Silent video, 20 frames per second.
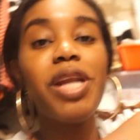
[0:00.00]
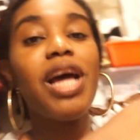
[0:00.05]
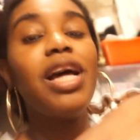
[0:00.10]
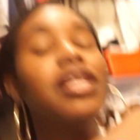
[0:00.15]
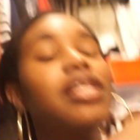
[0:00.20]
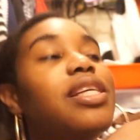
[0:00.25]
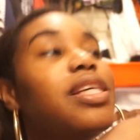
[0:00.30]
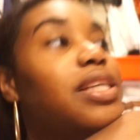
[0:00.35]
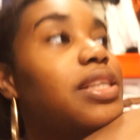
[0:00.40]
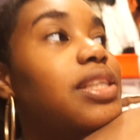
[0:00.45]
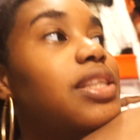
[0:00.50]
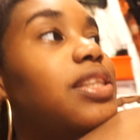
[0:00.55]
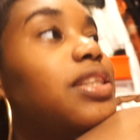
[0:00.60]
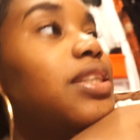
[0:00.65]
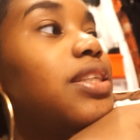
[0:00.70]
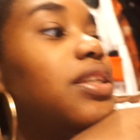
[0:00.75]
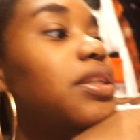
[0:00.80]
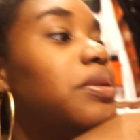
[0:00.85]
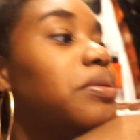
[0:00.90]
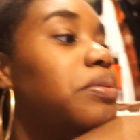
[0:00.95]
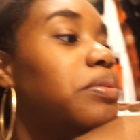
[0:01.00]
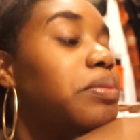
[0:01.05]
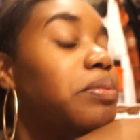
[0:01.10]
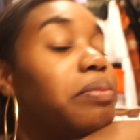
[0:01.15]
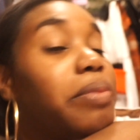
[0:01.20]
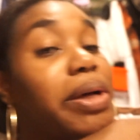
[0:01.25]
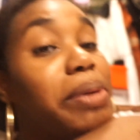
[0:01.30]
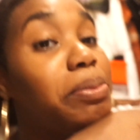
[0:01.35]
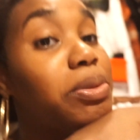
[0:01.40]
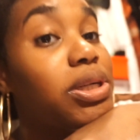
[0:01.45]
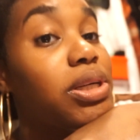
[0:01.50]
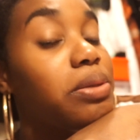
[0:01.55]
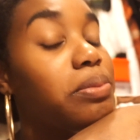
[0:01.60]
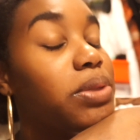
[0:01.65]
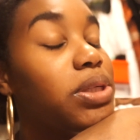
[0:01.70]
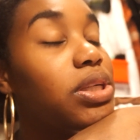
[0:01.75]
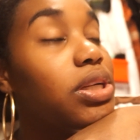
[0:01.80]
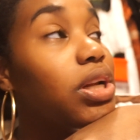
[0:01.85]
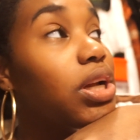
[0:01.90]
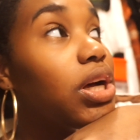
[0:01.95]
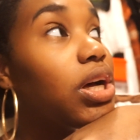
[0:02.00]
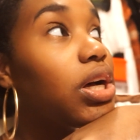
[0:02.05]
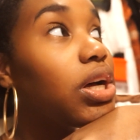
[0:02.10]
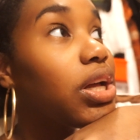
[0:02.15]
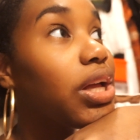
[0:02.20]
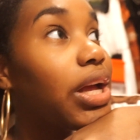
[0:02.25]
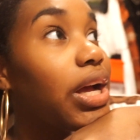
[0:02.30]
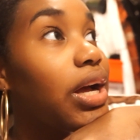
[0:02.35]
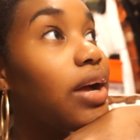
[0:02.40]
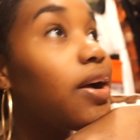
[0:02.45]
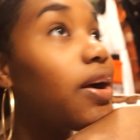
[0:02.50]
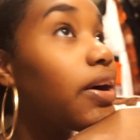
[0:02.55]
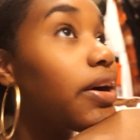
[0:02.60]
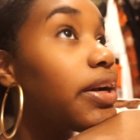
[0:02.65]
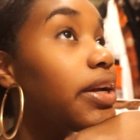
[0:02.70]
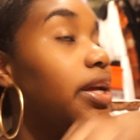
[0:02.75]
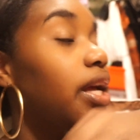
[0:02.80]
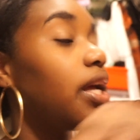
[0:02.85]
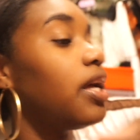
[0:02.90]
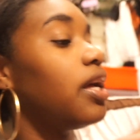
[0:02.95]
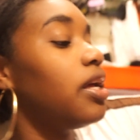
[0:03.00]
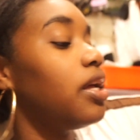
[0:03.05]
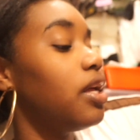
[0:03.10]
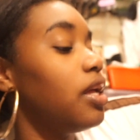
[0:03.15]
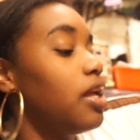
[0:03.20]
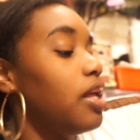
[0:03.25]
not least, my mom-in-law got Aria